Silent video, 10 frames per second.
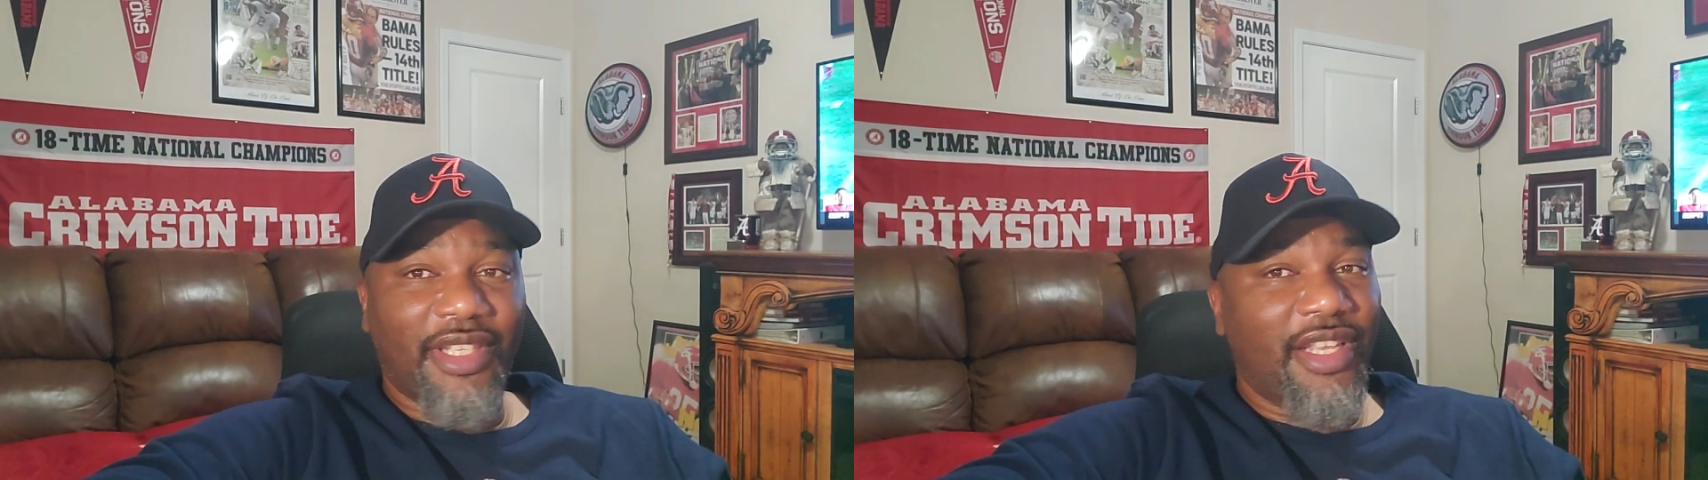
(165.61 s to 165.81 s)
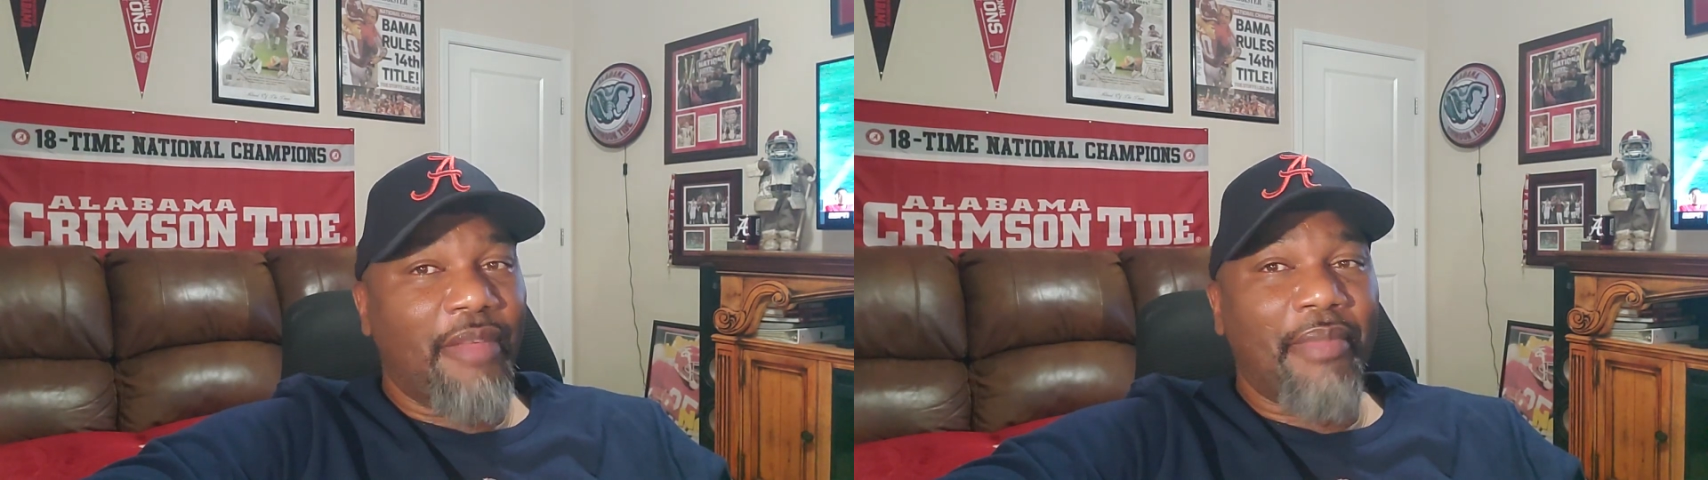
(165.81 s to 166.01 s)

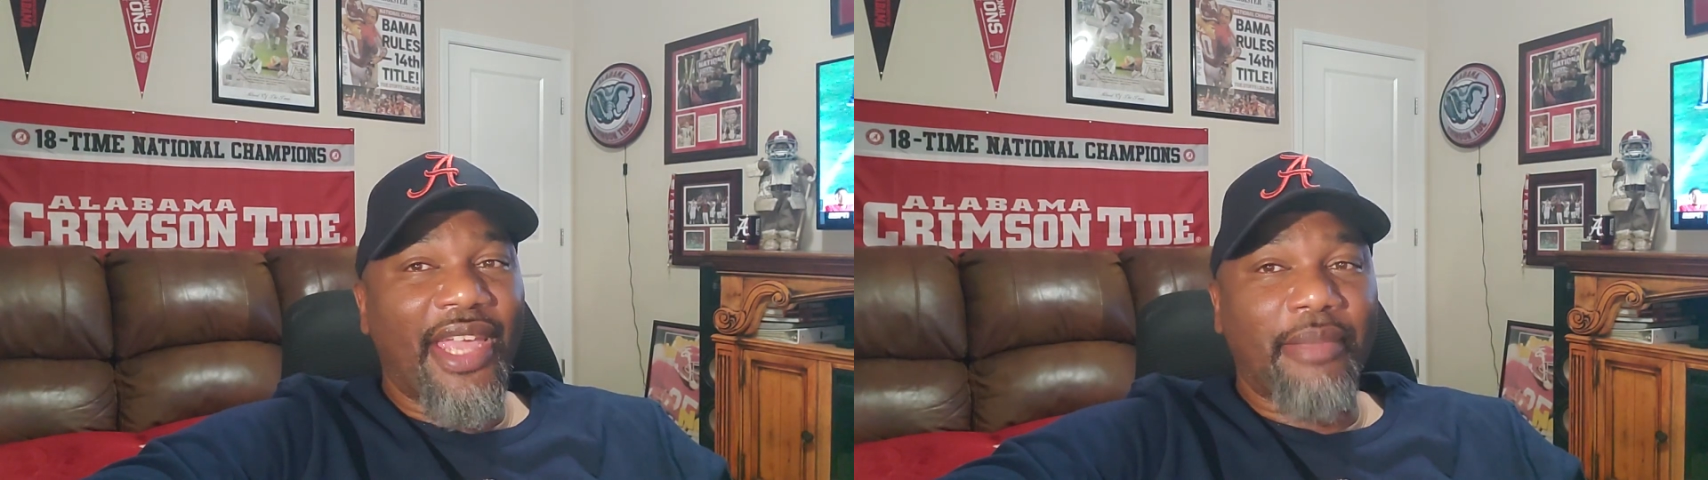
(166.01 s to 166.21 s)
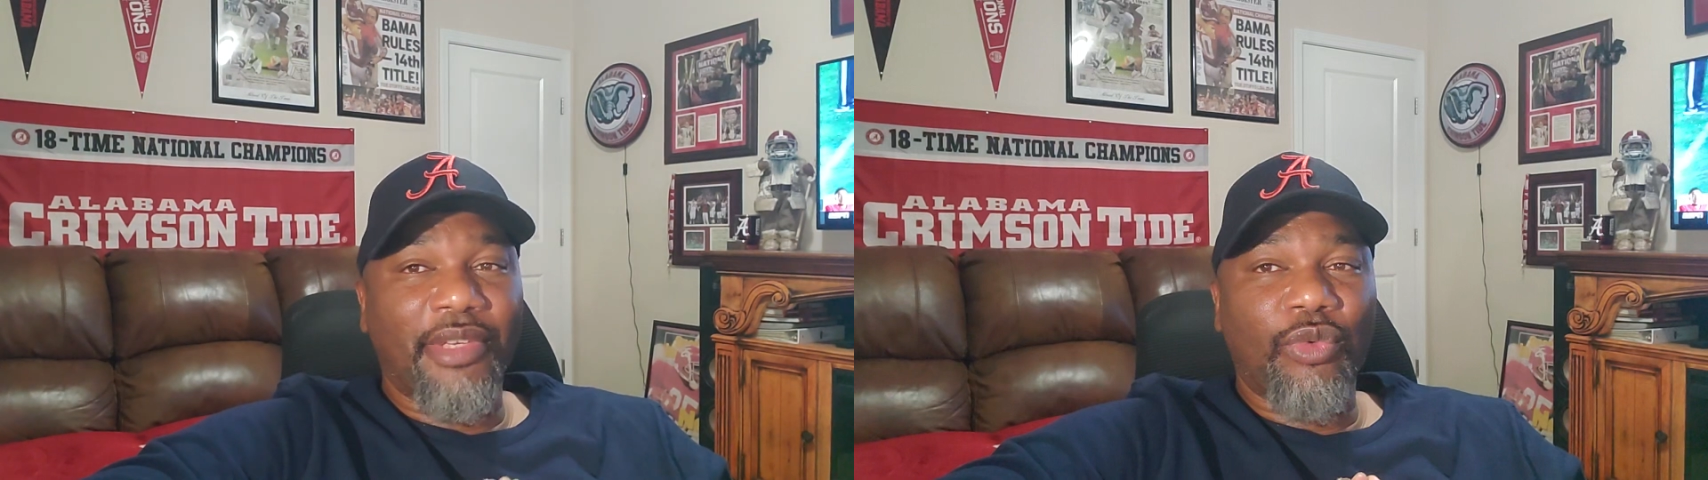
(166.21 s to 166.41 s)
it
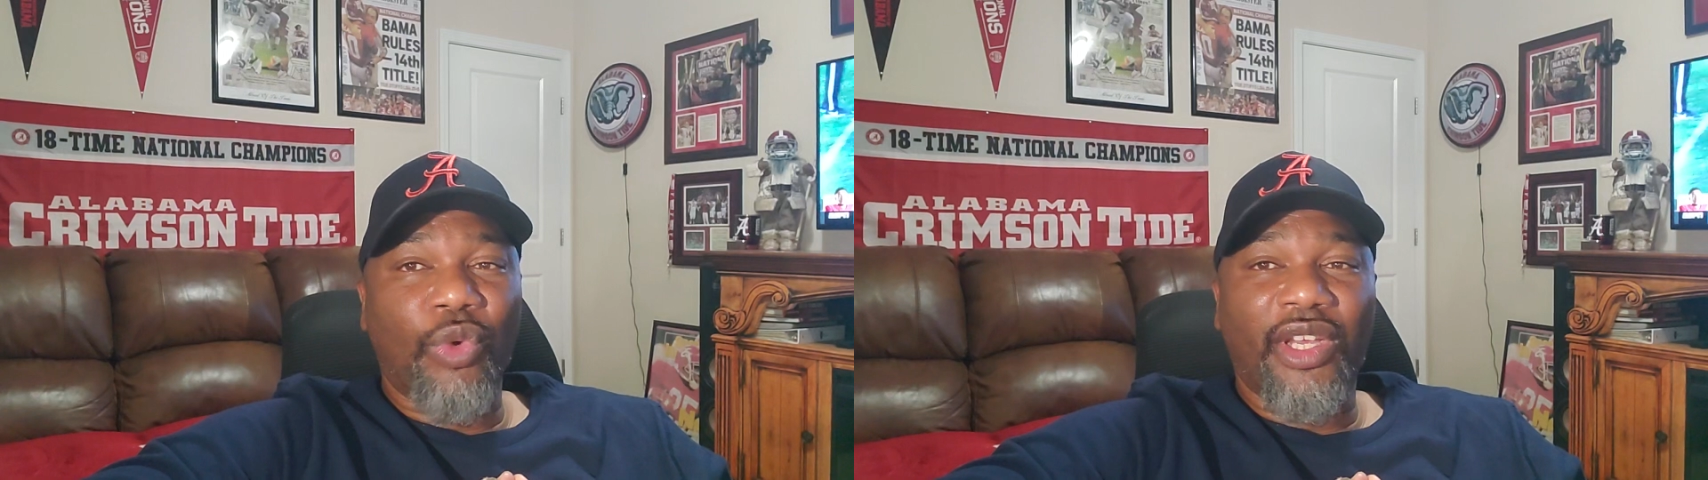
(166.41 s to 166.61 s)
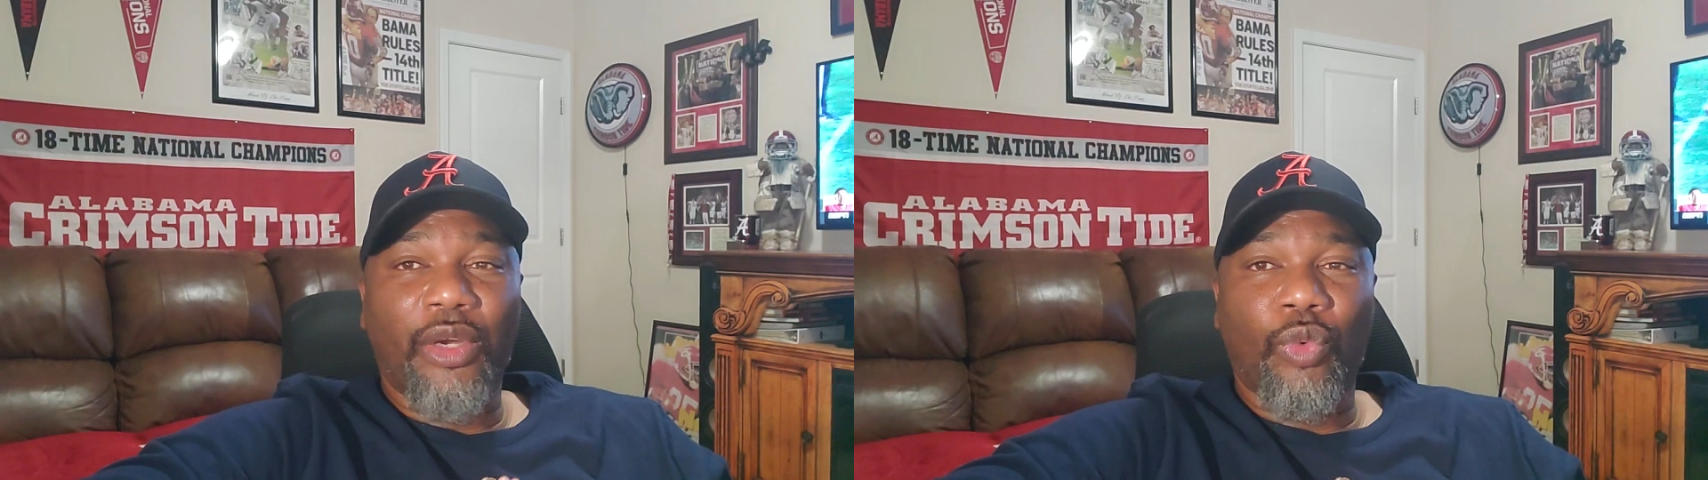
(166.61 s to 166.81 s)
might be
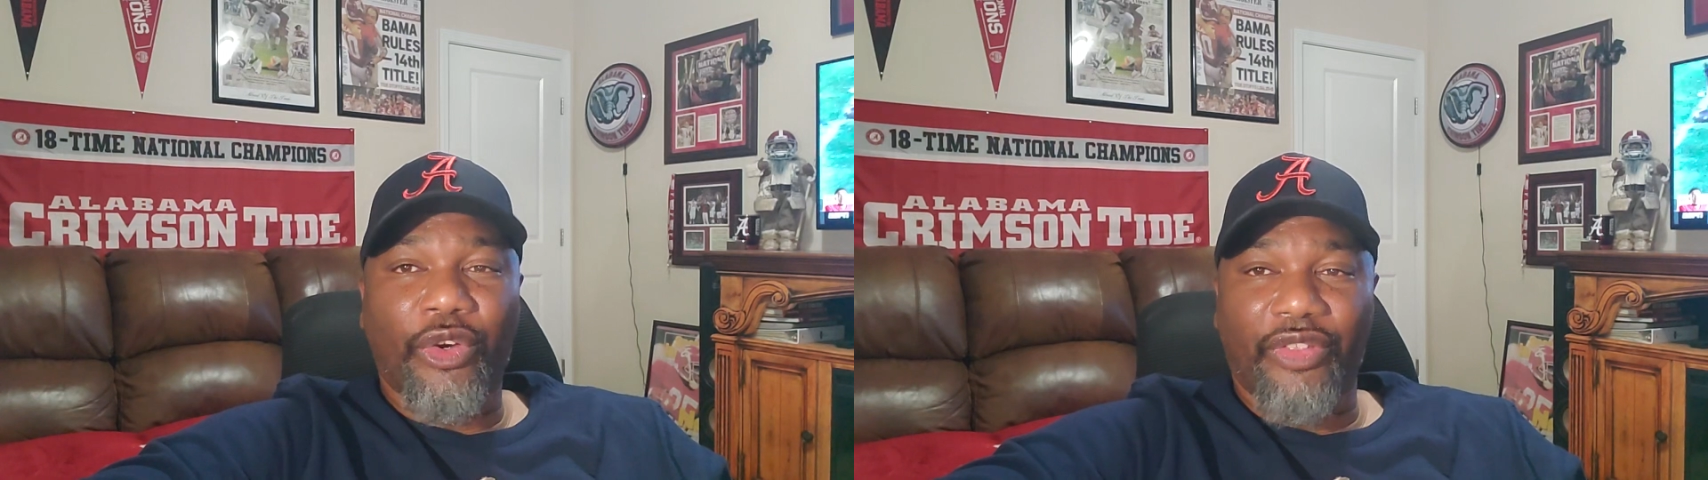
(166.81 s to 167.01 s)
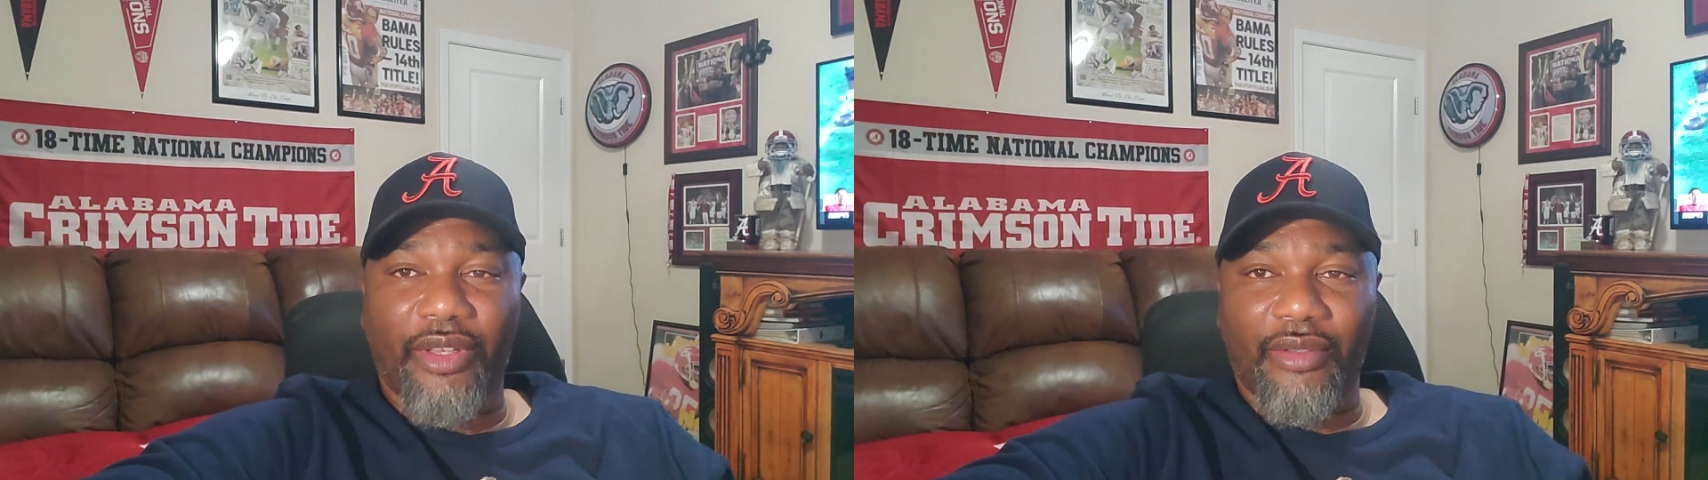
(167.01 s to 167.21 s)
well
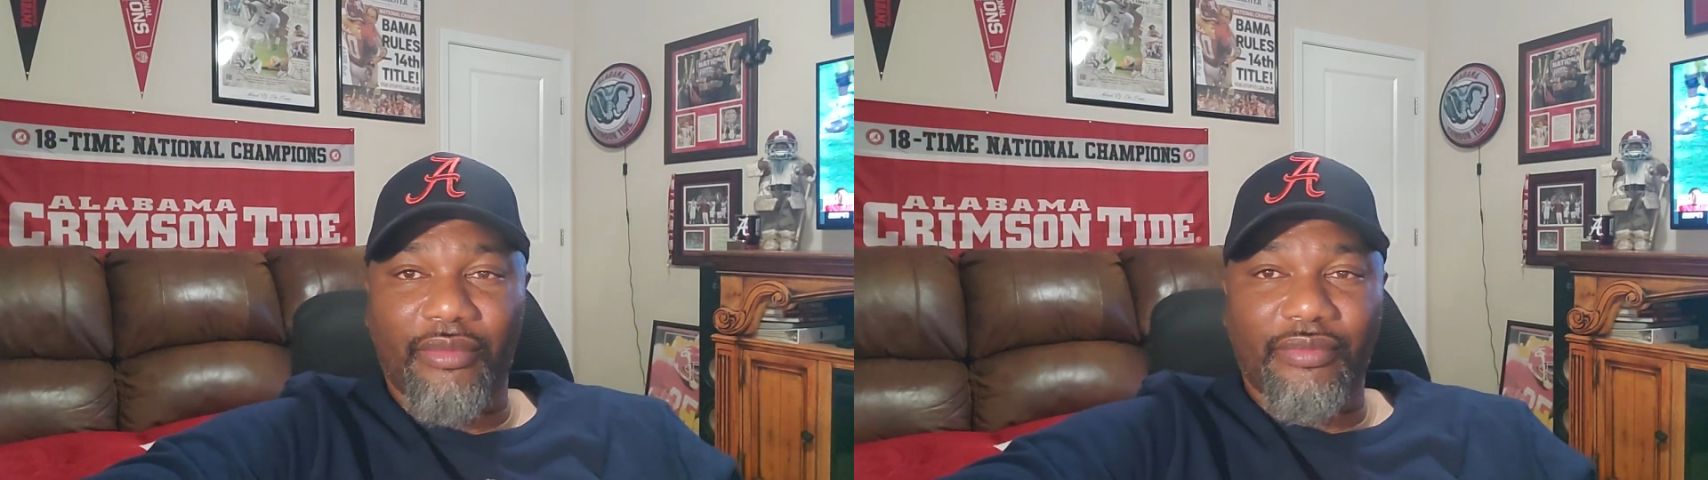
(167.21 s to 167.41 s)
worth it.